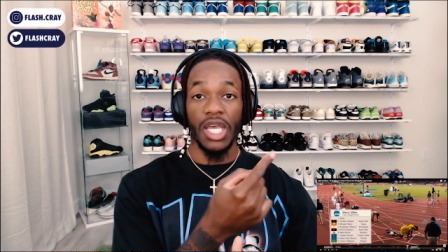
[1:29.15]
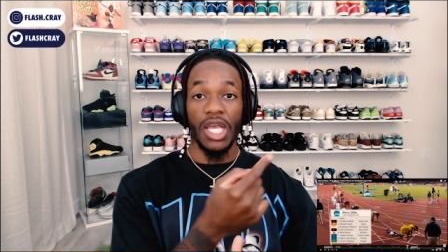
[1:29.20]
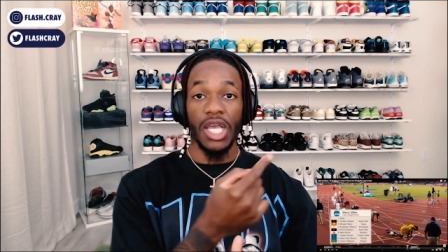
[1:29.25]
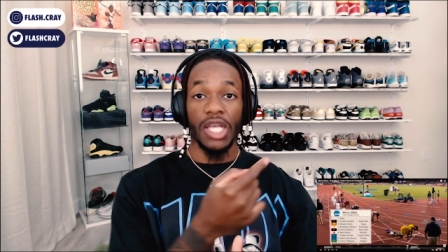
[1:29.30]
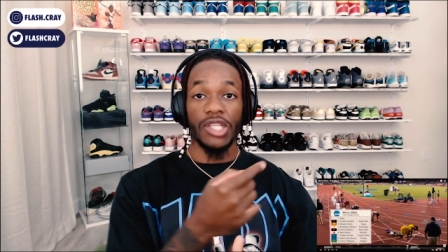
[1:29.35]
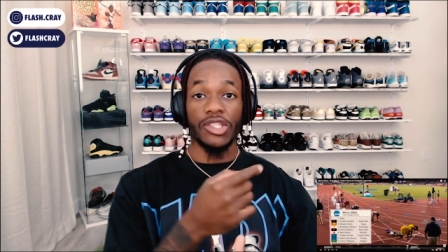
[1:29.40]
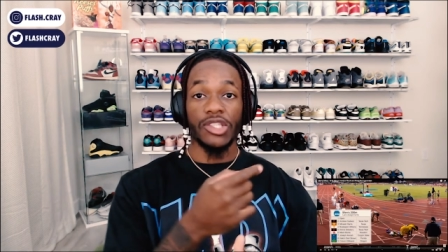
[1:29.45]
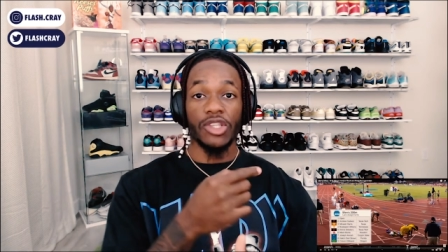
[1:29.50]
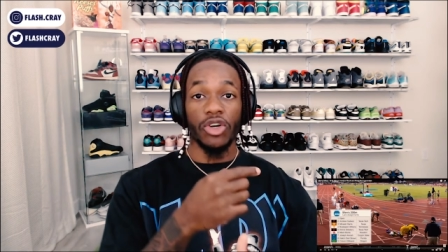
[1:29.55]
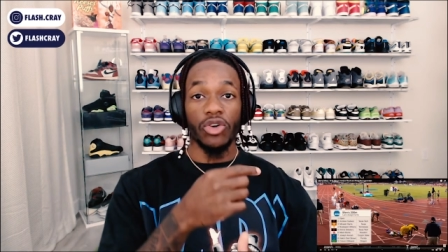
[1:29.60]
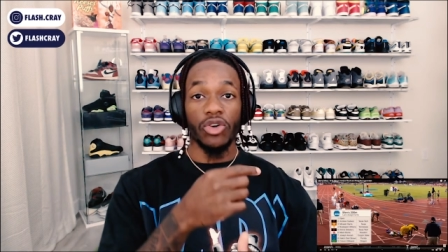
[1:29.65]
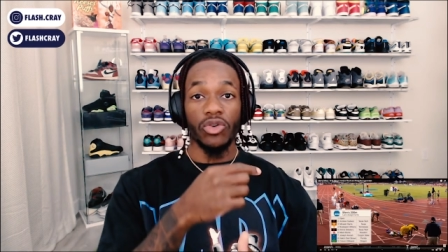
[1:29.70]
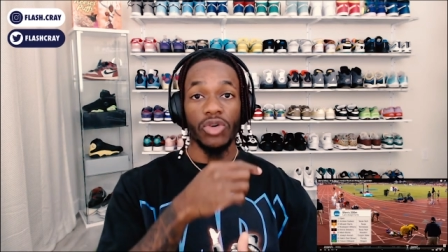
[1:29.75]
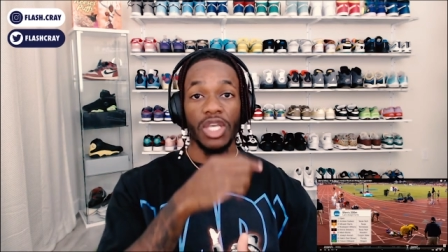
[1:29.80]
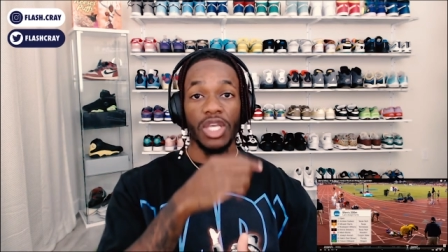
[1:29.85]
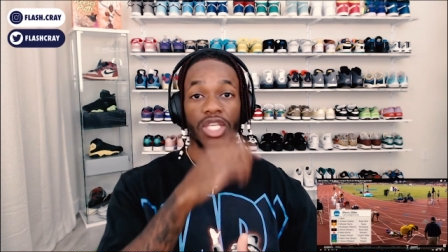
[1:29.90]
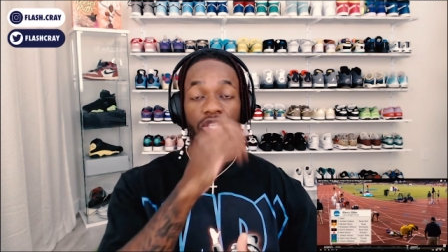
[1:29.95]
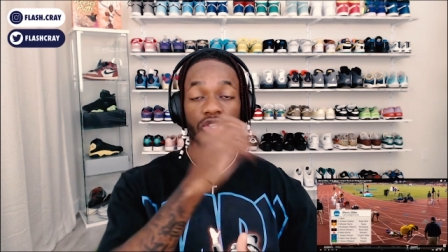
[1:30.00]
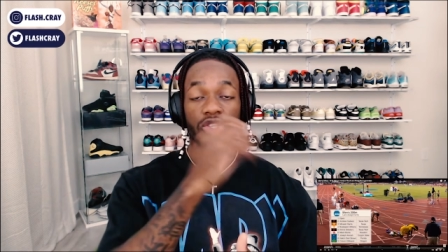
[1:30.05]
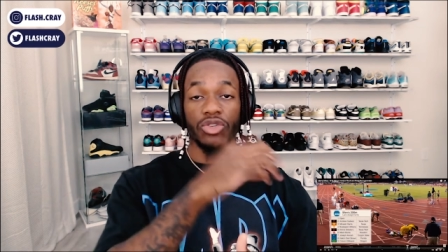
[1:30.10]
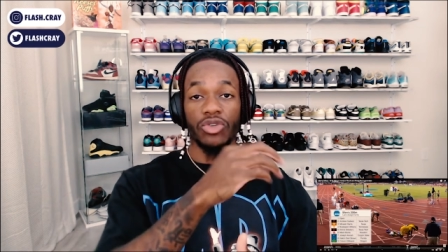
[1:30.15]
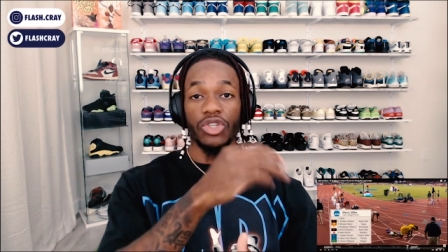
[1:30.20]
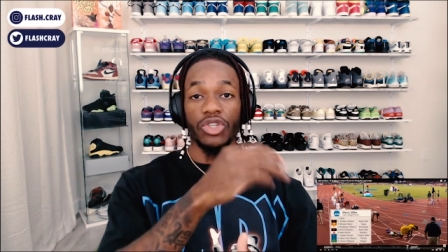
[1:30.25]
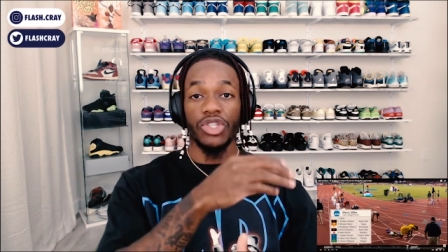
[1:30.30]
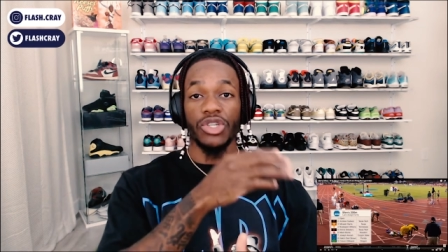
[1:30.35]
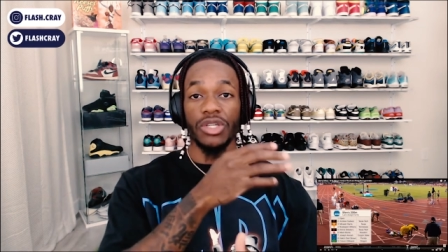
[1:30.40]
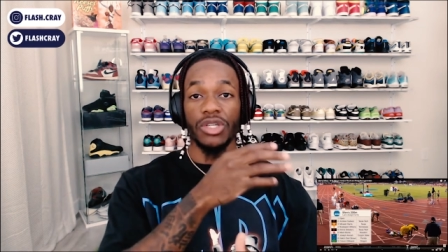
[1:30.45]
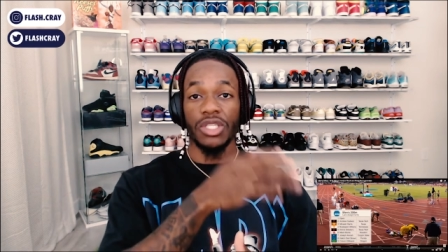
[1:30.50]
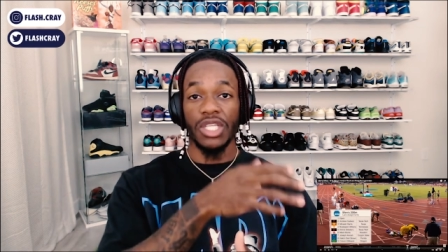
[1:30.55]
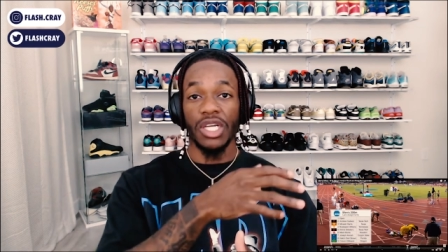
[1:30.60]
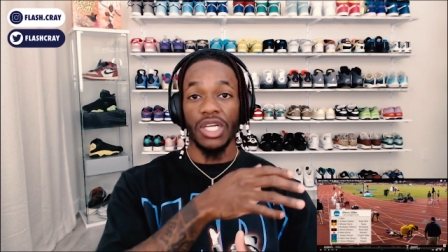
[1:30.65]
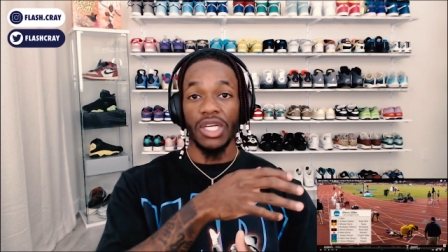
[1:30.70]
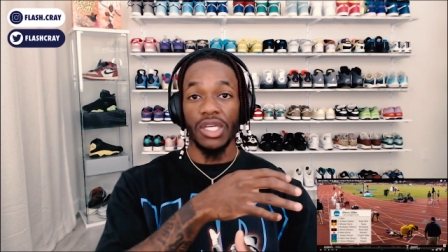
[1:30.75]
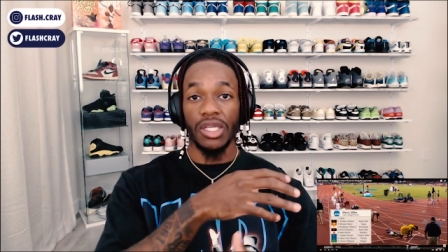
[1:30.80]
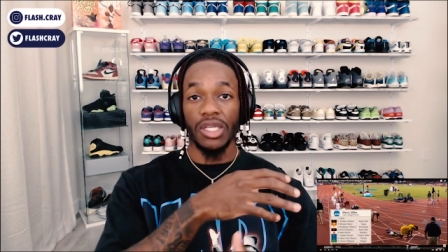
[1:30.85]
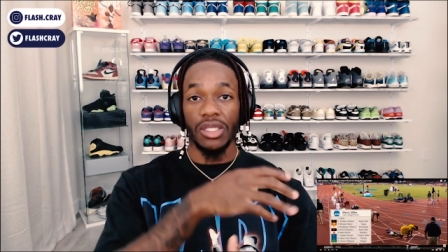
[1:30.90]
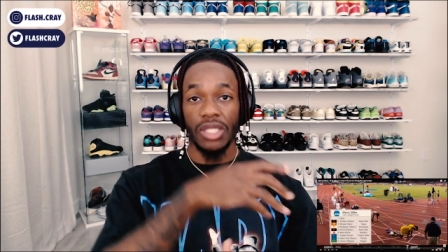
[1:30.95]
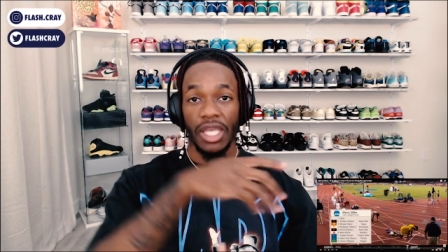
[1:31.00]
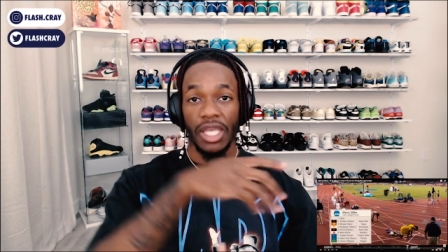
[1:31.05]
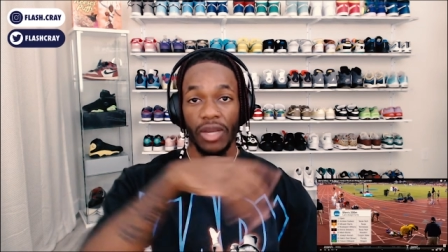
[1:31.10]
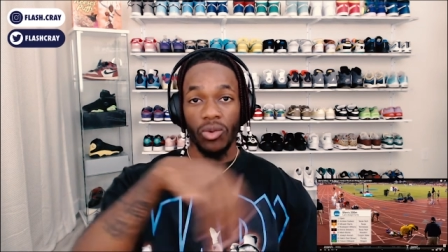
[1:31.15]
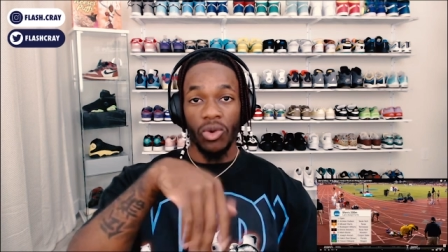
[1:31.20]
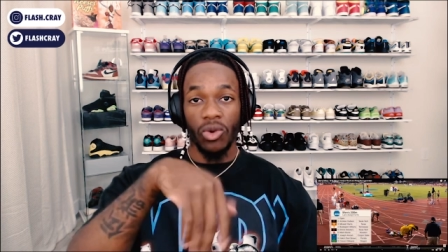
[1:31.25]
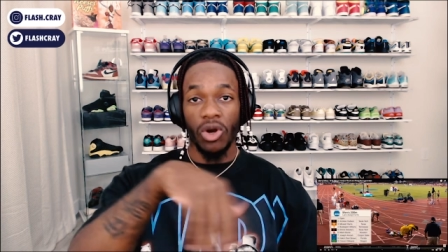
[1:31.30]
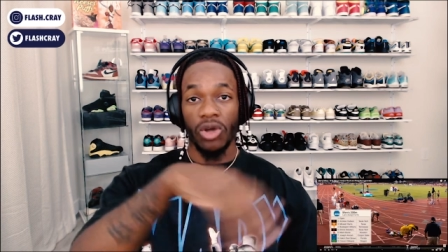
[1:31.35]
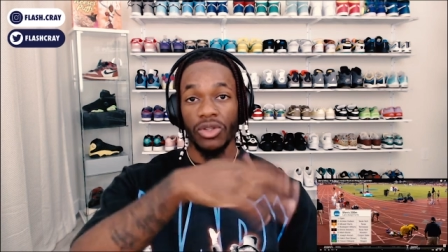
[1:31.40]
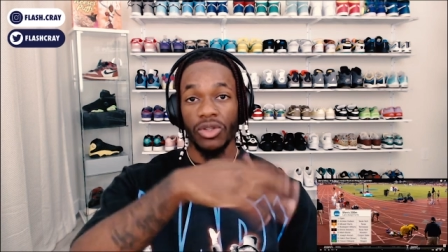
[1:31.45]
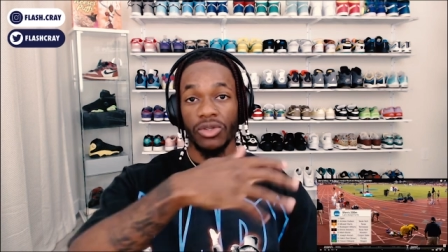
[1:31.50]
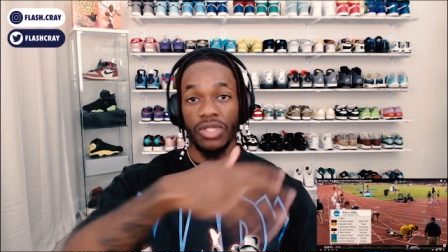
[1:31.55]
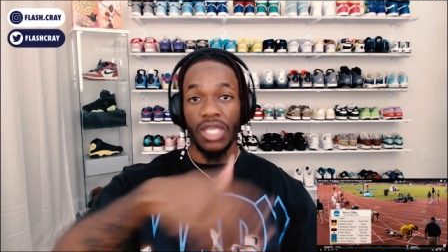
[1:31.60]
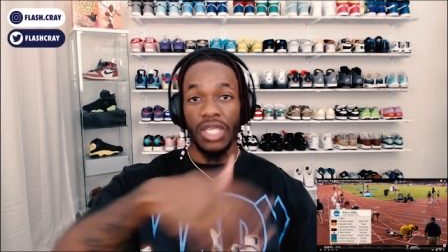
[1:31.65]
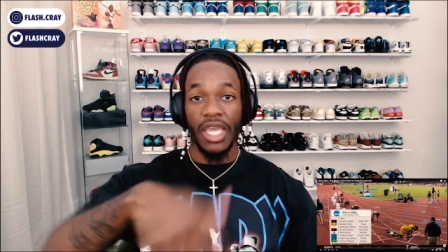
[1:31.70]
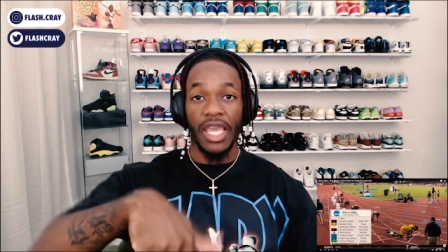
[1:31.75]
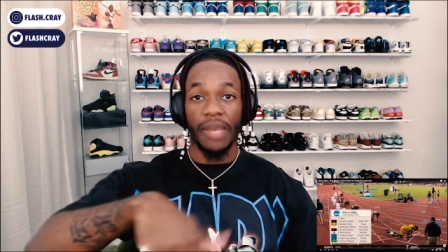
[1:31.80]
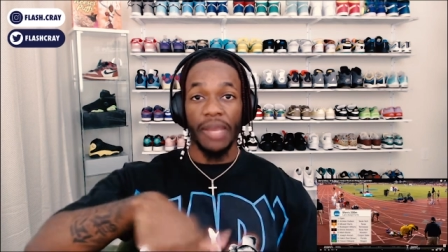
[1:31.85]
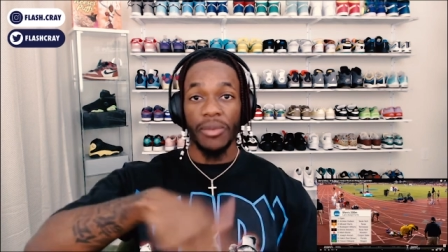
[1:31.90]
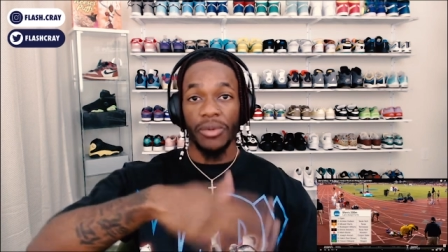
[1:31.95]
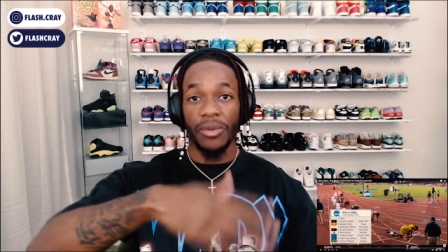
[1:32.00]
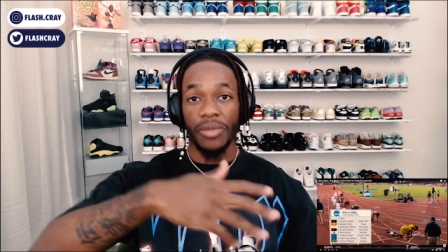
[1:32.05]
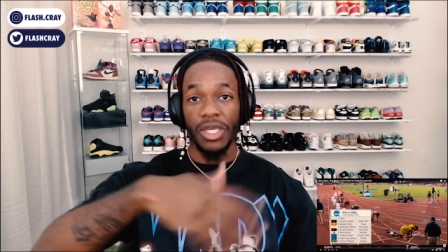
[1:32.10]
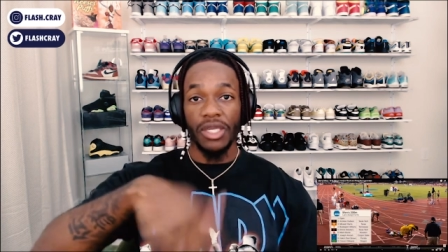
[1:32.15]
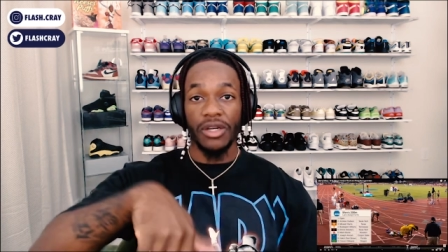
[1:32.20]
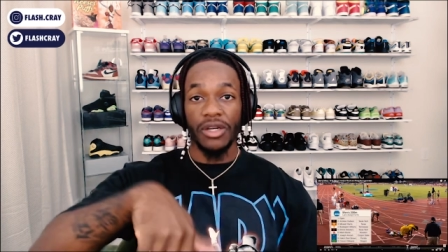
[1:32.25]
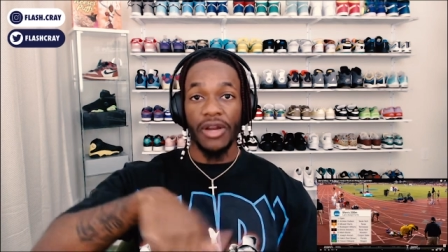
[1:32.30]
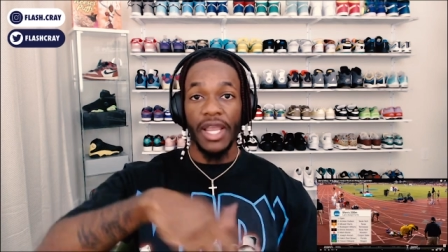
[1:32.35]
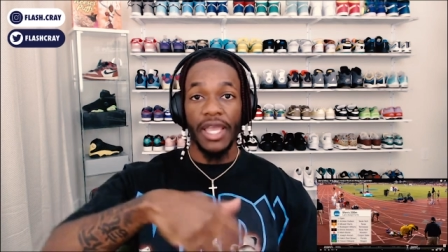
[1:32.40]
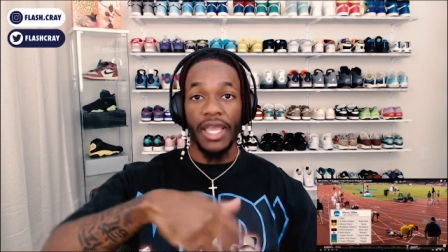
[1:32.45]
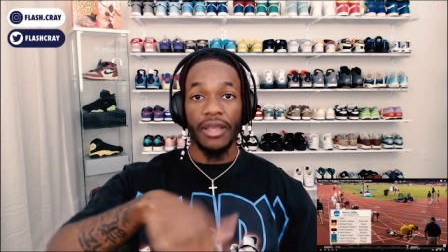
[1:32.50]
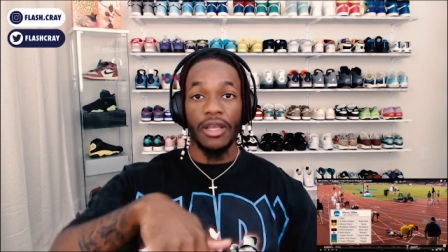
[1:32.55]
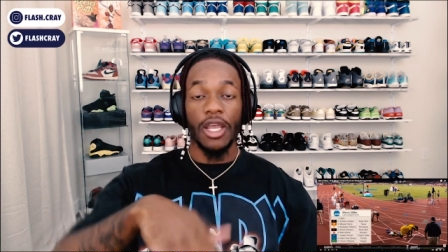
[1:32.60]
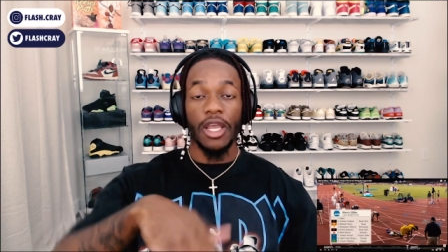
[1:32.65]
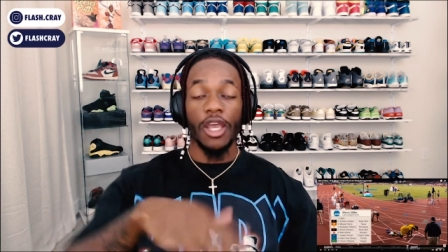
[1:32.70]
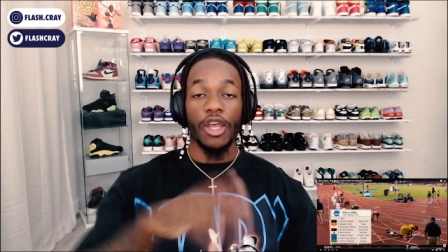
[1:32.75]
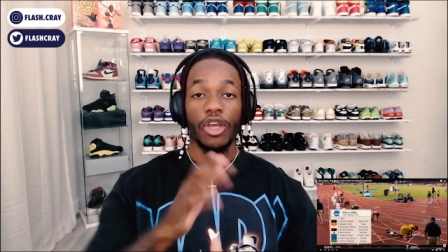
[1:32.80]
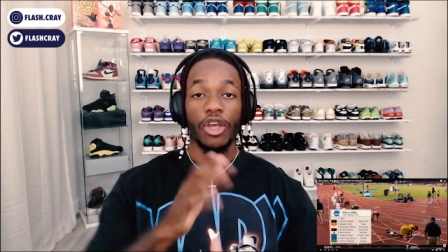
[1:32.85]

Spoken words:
So as soon as you're done, like where all those cameramen are at,